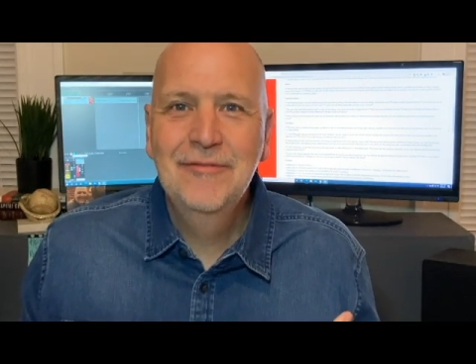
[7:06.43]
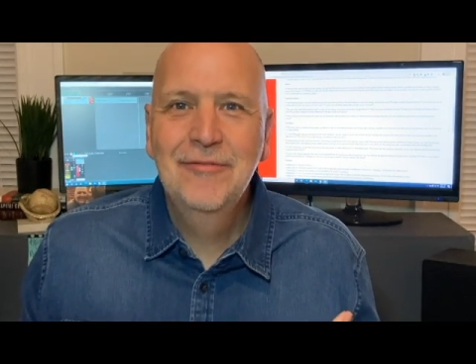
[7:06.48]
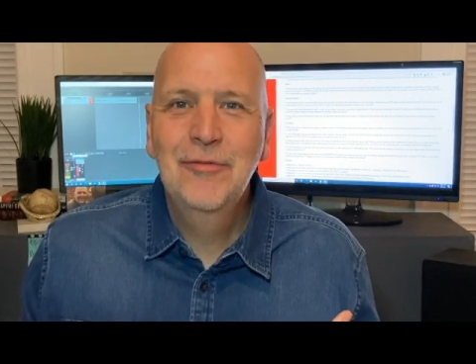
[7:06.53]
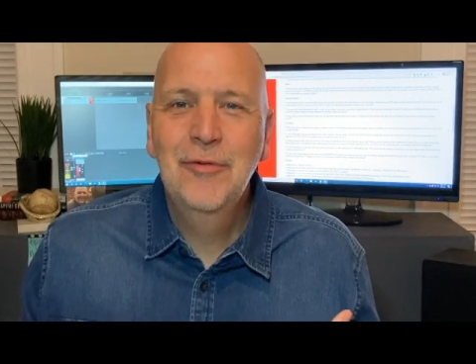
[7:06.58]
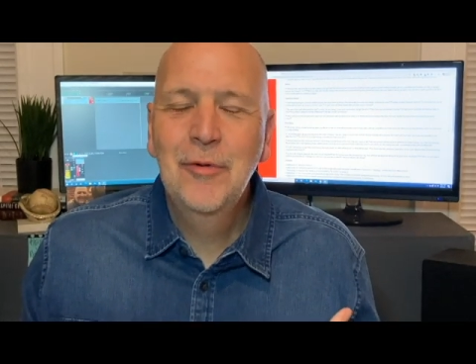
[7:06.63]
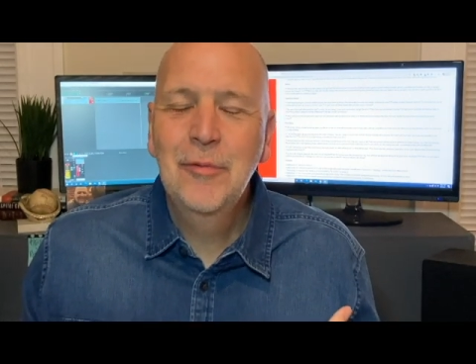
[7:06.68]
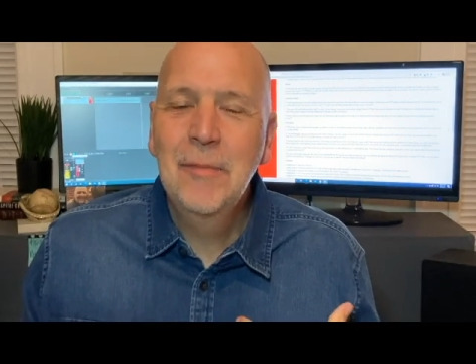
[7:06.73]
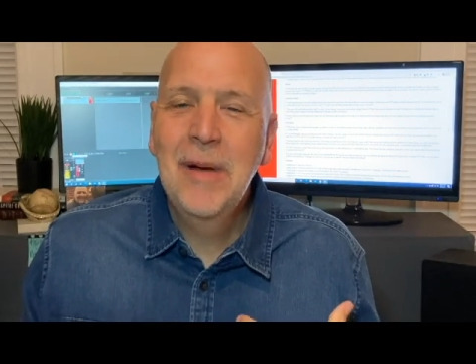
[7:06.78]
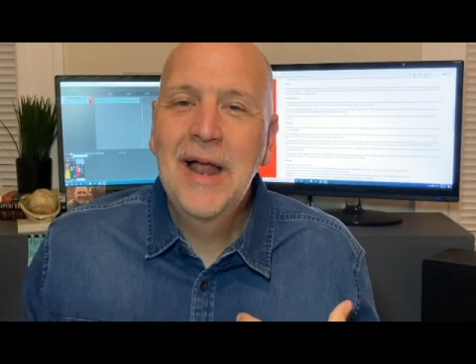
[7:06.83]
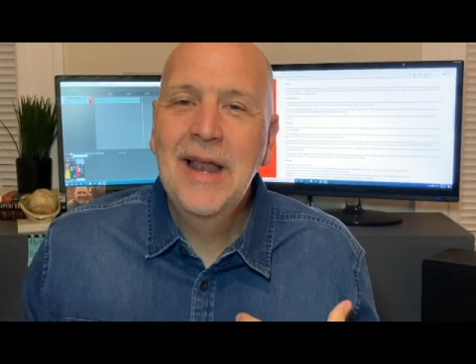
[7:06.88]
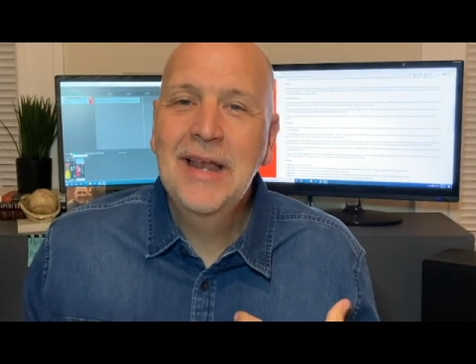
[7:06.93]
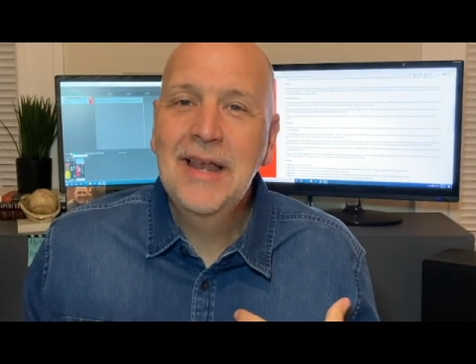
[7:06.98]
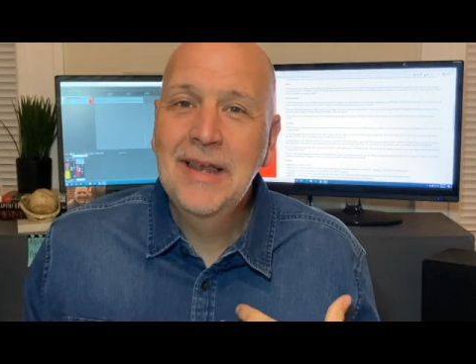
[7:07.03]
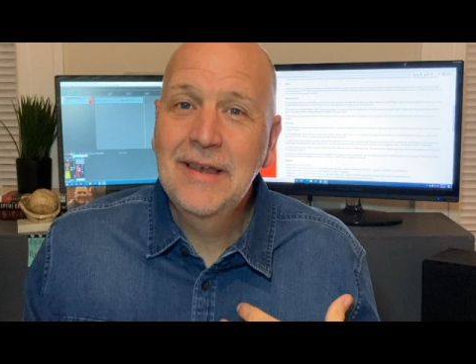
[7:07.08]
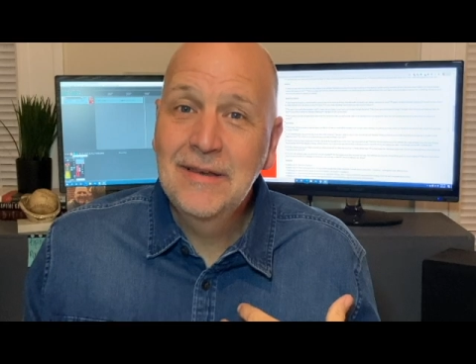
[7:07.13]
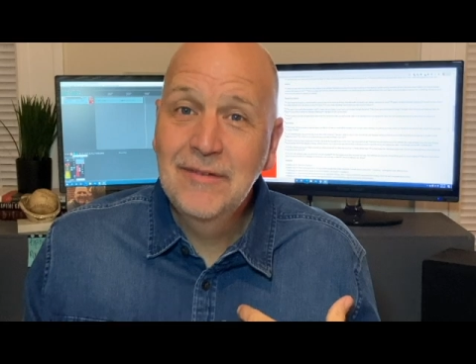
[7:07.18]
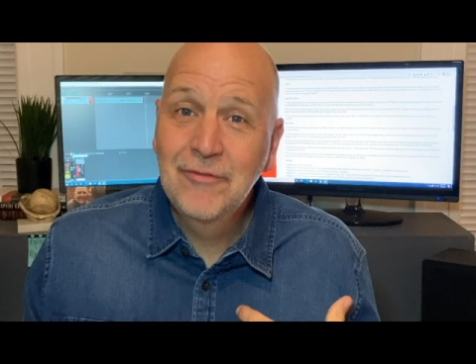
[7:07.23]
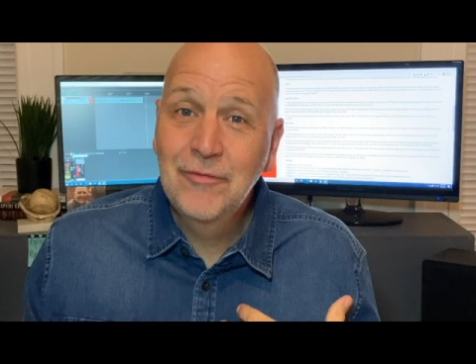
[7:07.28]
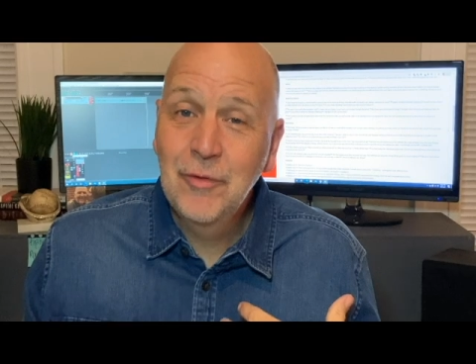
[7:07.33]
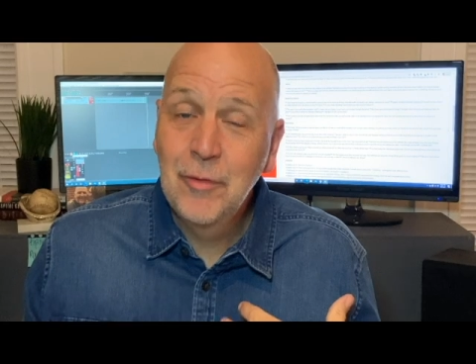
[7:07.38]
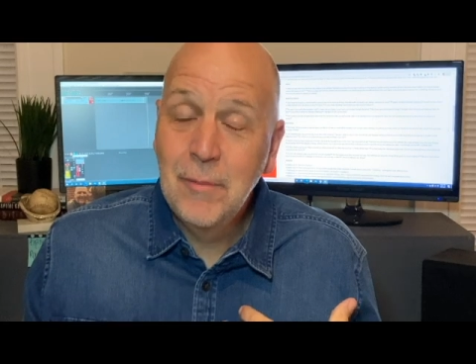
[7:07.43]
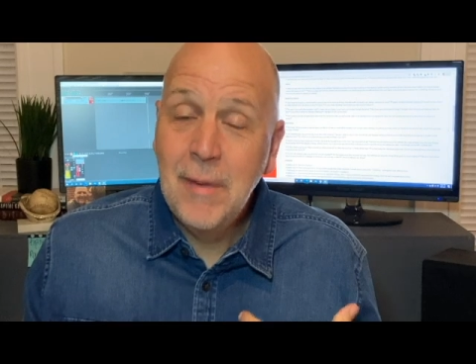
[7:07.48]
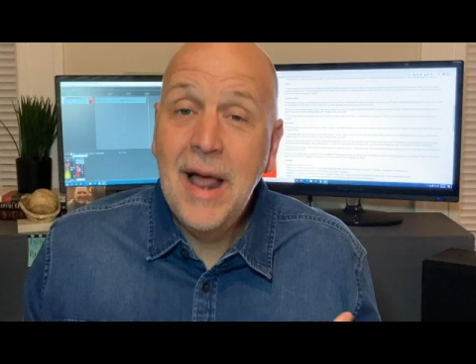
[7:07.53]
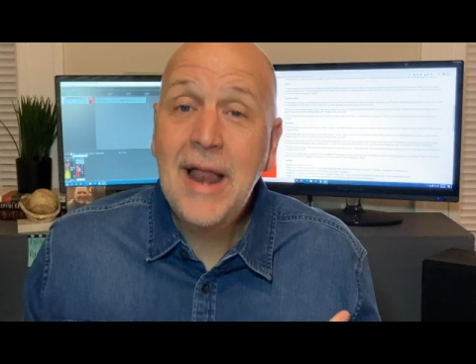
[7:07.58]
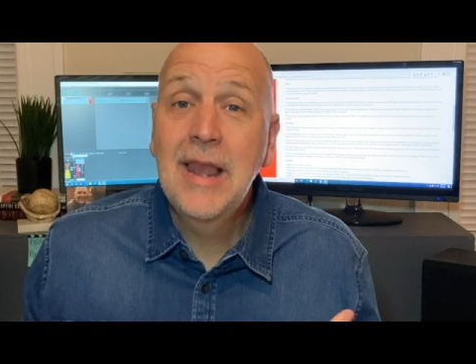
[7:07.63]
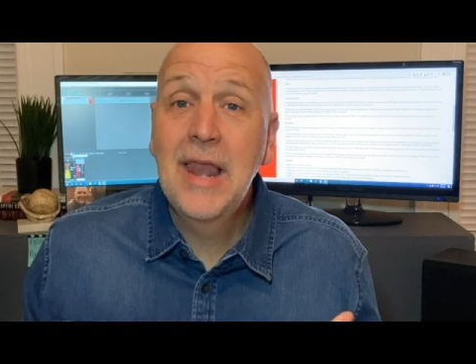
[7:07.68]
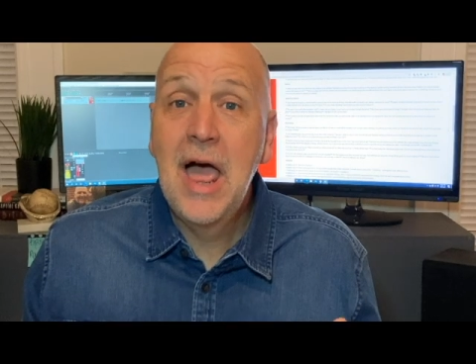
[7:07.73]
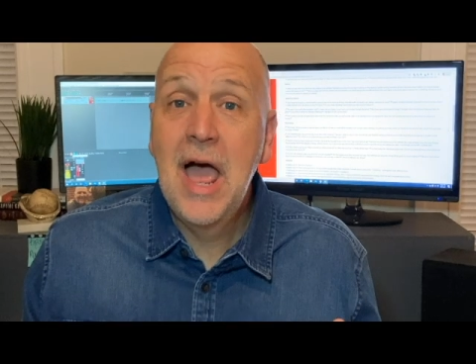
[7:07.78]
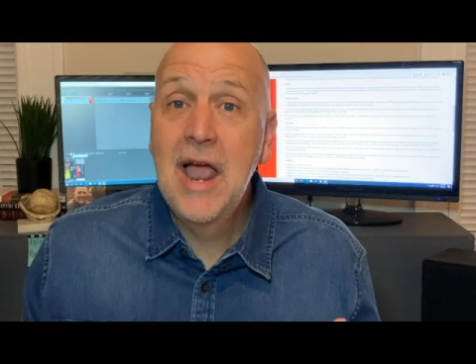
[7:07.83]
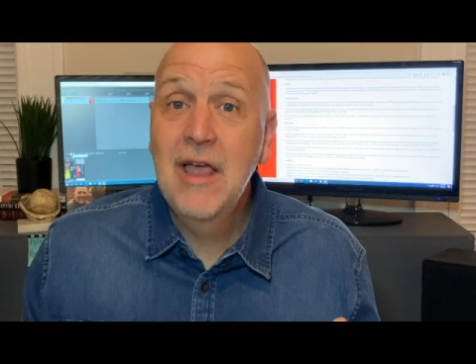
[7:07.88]
for my
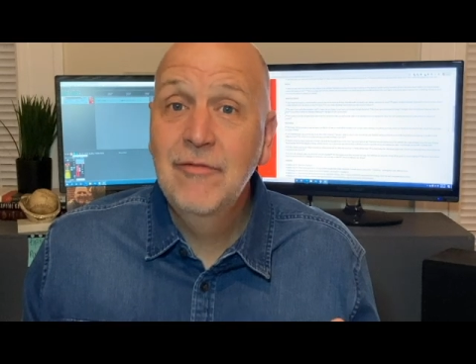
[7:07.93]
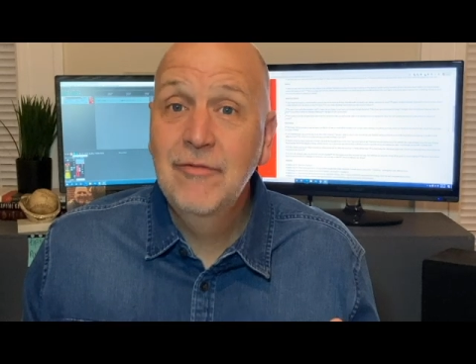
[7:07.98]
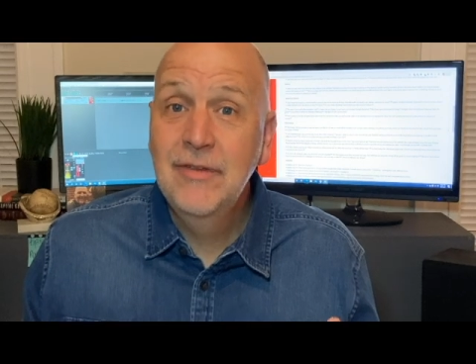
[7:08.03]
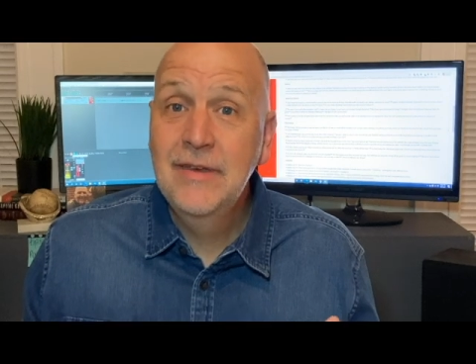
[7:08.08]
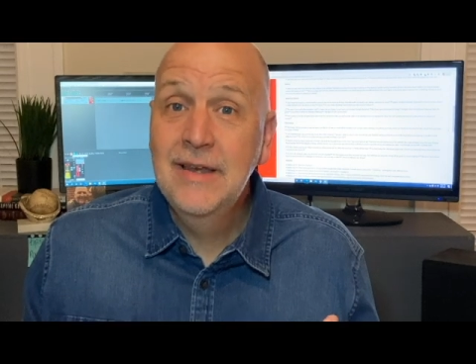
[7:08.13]
life.